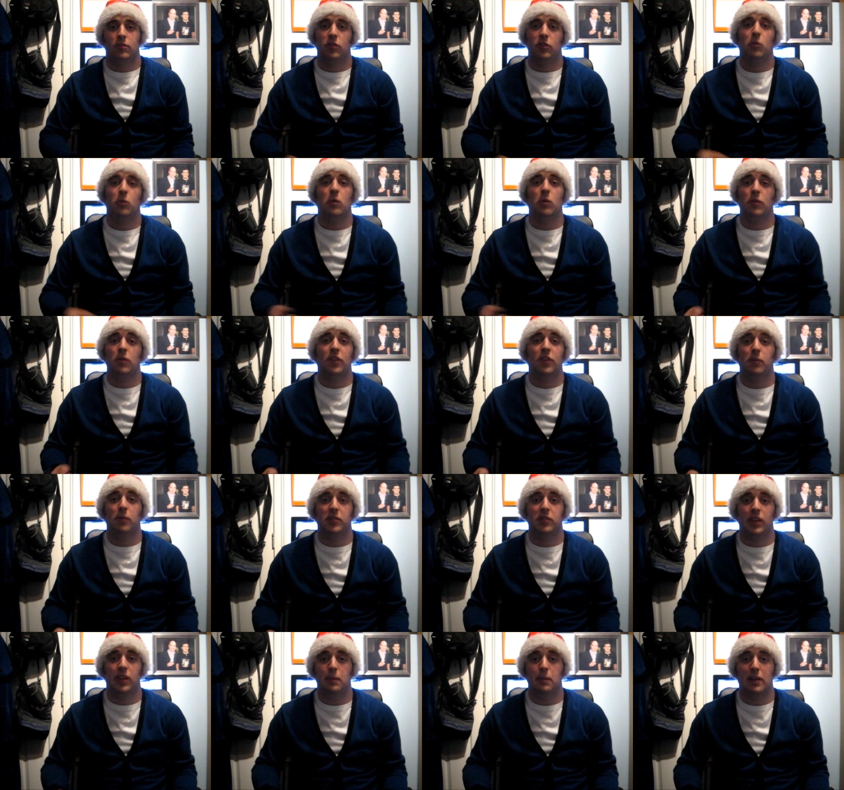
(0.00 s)
So what with
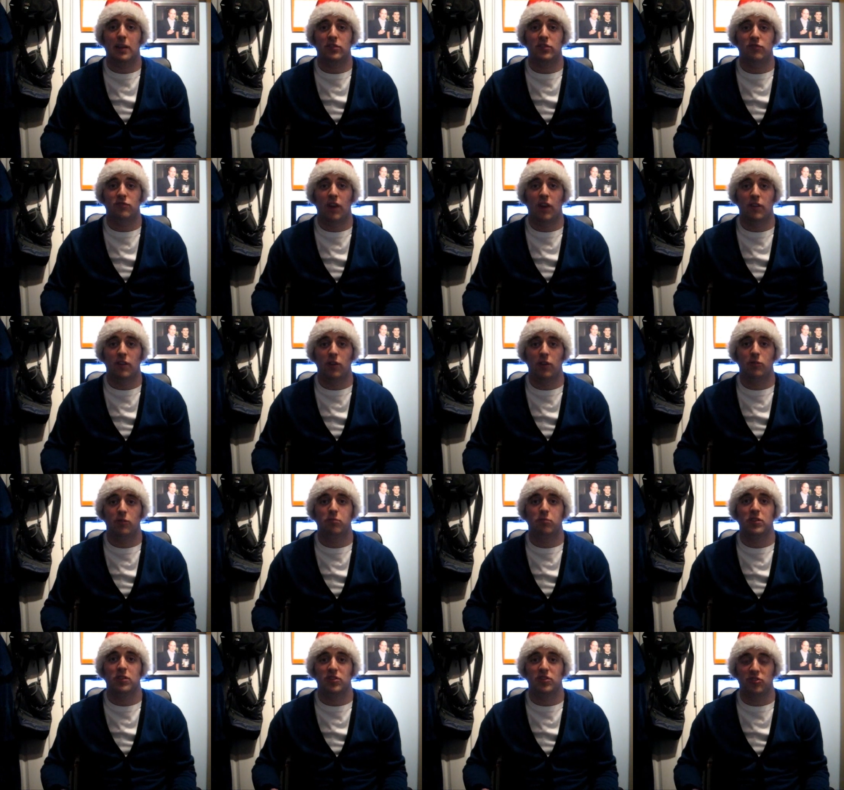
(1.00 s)
Thomas and the Magic Railroad
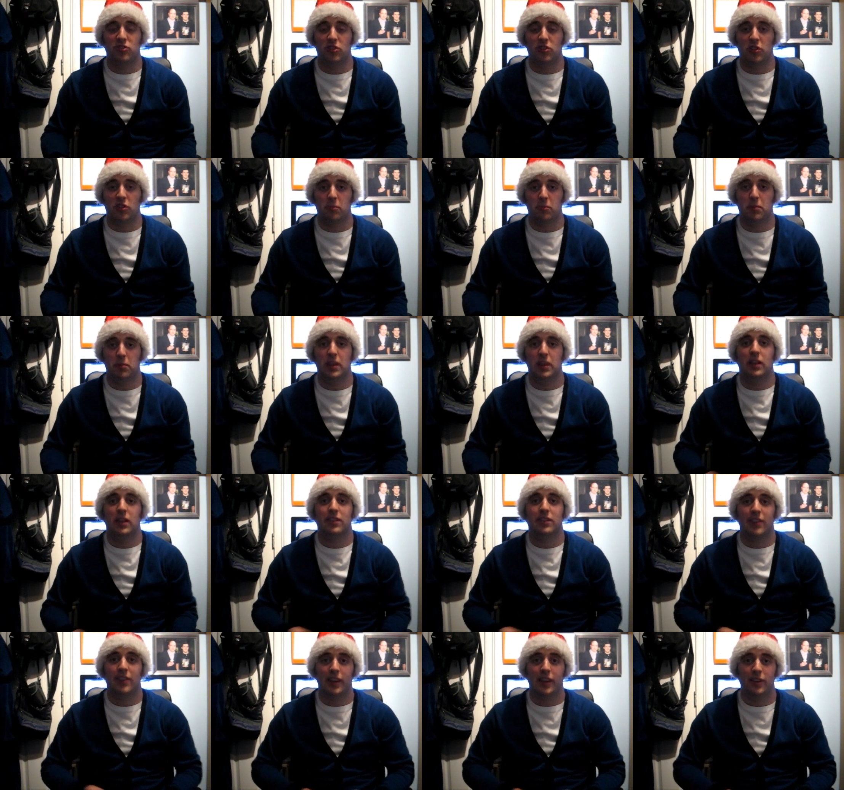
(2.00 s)
Print Studio being the
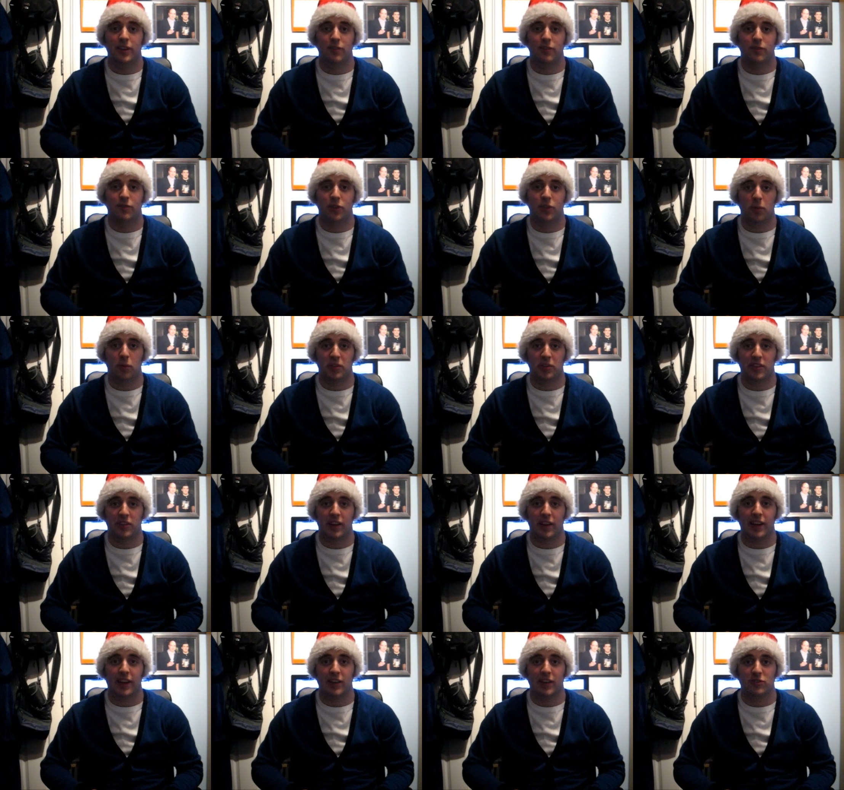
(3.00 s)
second Thomas the
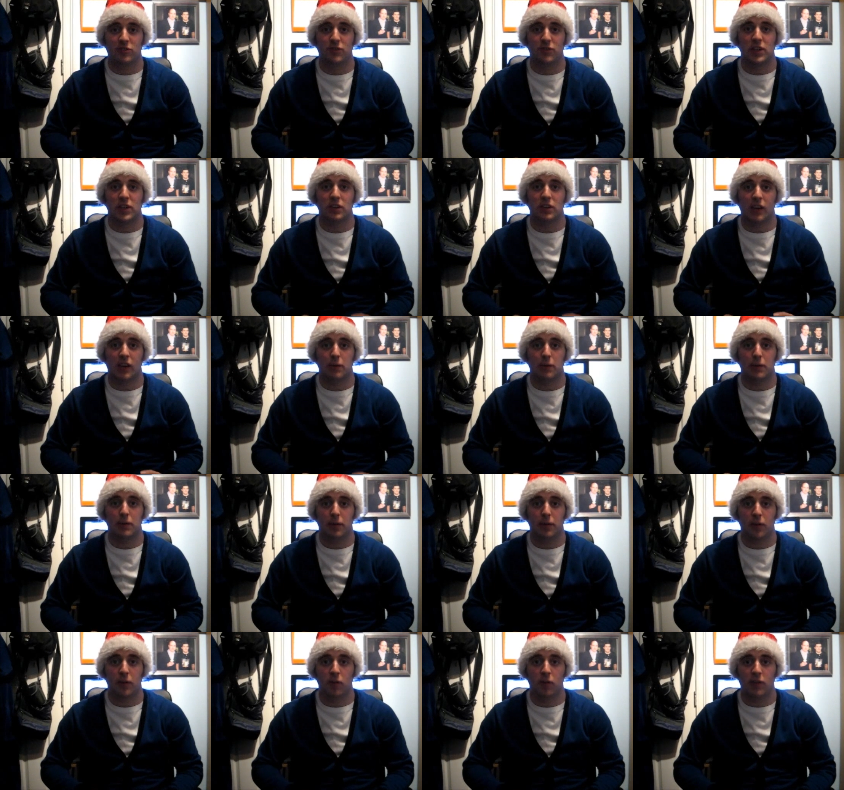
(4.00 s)
Tank Engine video game I've
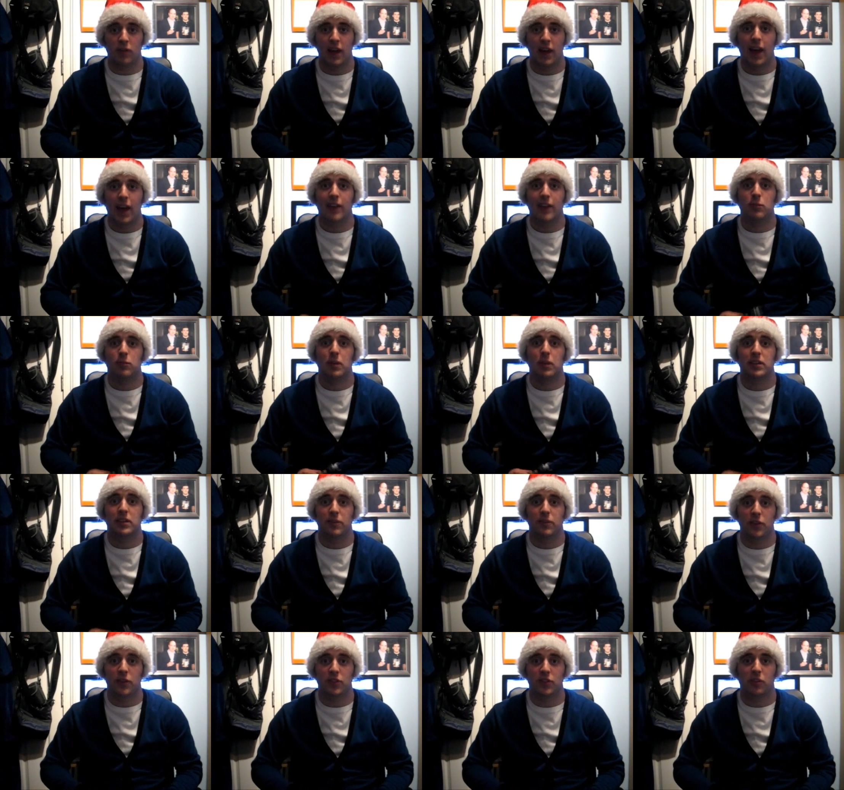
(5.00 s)
ever owned, as well as the
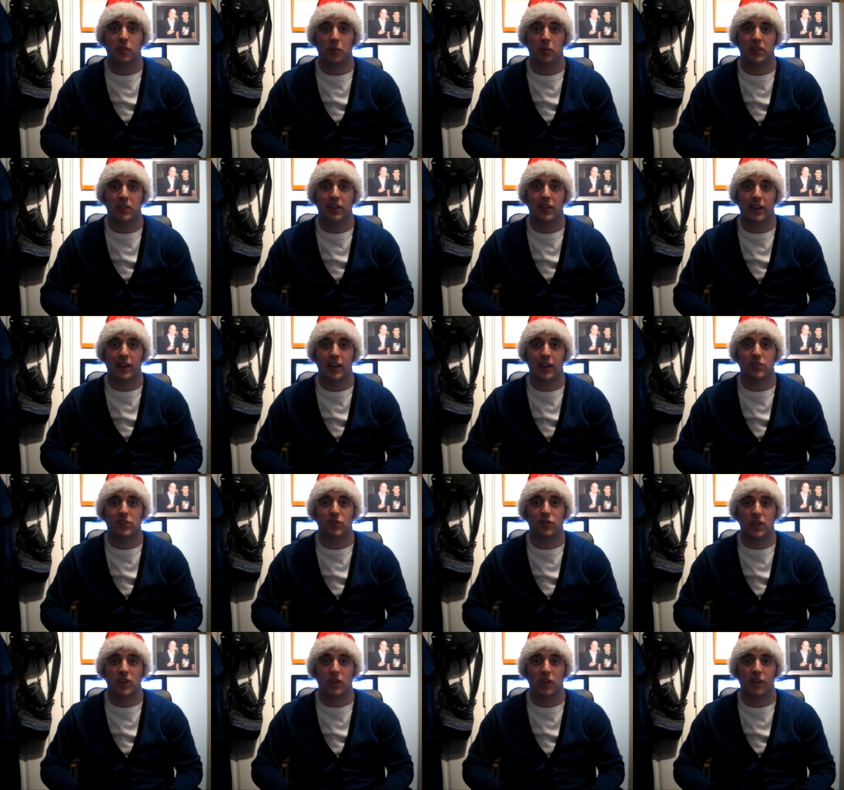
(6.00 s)
first Thomas the Tank Engine
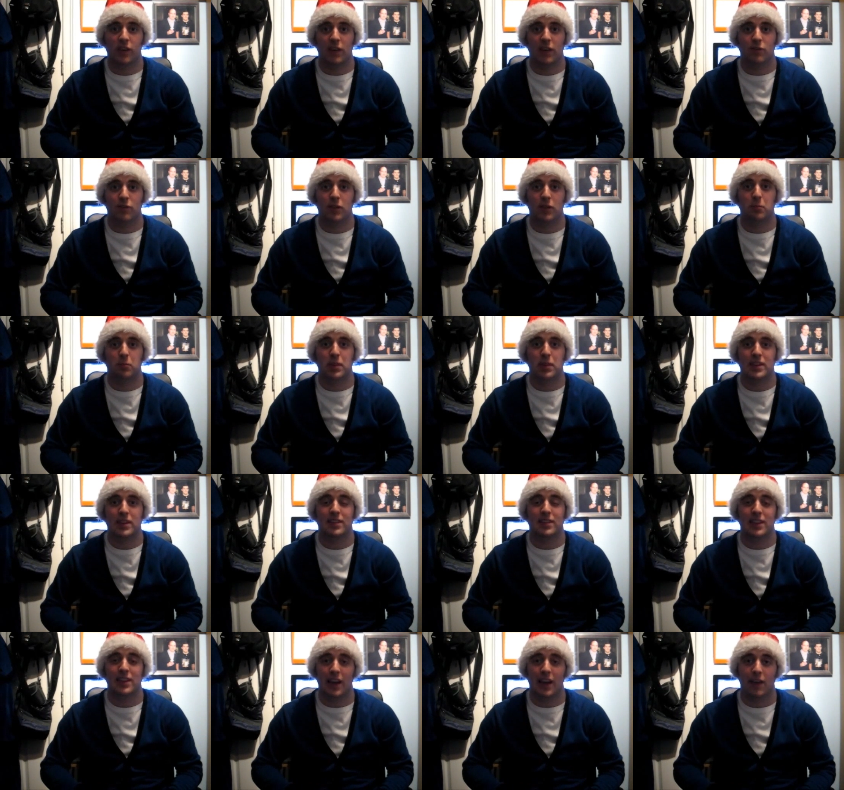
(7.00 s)
video game for the
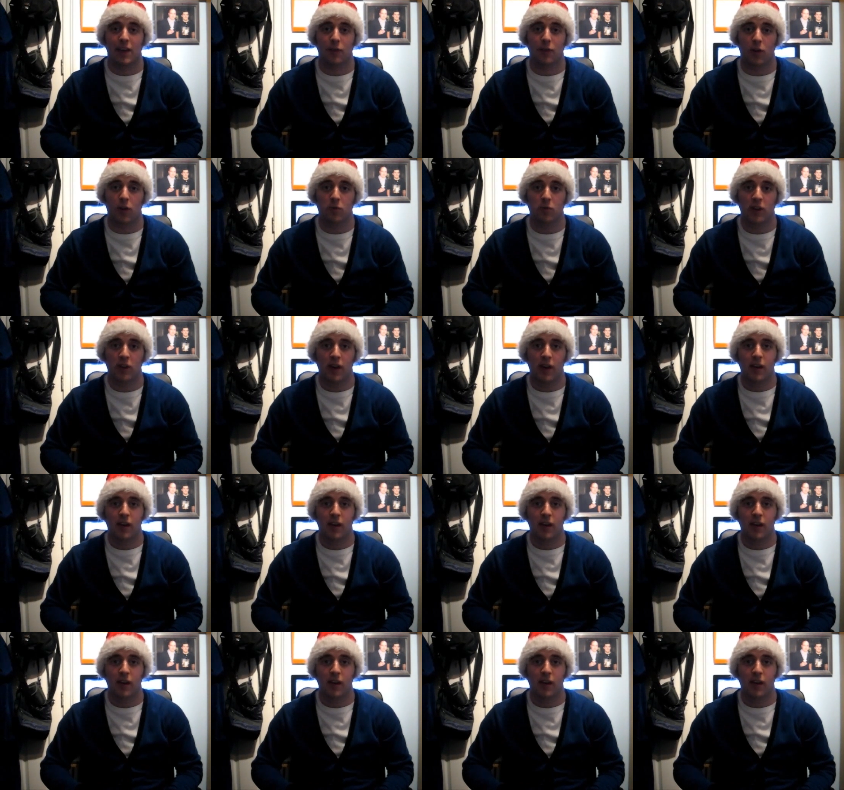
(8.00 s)
PC I ever owned,